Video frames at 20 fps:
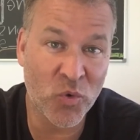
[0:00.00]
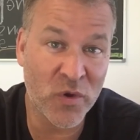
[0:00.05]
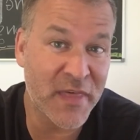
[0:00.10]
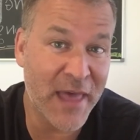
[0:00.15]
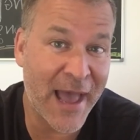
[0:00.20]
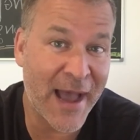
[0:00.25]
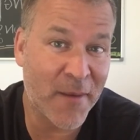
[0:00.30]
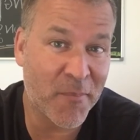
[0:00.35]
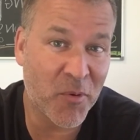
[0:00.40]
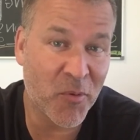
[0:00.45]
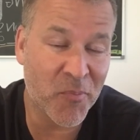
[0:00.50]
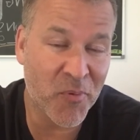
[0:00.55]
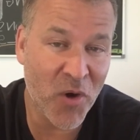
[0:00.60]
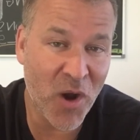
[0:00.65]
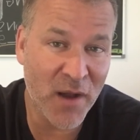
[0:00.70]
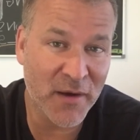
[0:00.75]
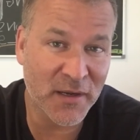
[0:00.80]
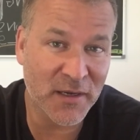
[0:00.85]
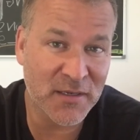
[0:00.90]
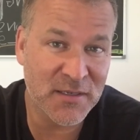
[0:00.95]
with Apple
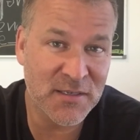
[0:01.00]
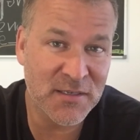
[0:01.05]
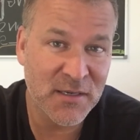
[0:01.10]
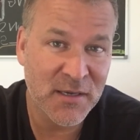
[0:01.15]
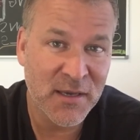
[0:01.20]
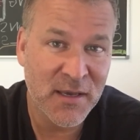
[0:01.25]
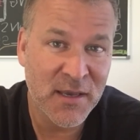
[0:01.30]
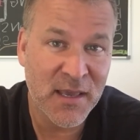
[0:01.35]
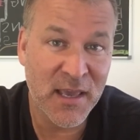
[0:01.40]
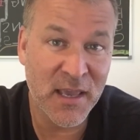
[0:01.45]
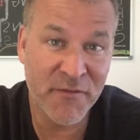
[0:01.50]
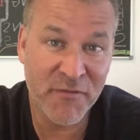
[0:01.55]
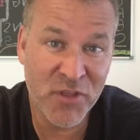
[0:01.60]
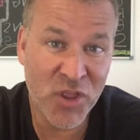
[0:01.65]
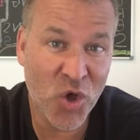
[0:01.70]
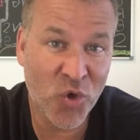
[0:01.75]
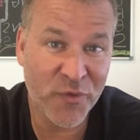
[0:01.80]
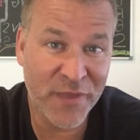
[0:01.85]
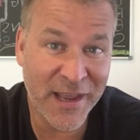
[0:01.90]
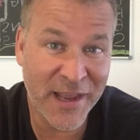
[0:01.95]
products, even
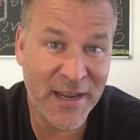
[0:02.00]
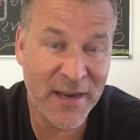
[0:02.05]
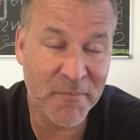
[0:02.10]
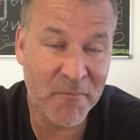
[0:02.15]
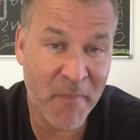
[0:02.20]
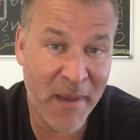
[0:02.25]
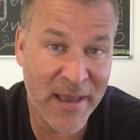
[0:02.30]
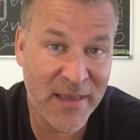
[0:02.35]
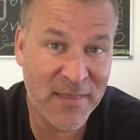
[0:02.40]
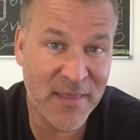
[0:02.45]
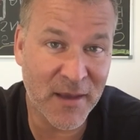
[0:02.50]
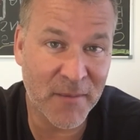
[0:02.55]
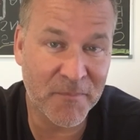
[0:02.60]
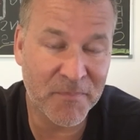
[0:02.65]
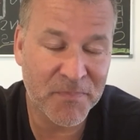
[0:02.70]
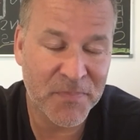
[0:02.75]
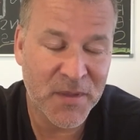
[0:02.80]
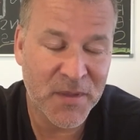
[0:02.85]
though they didn't make them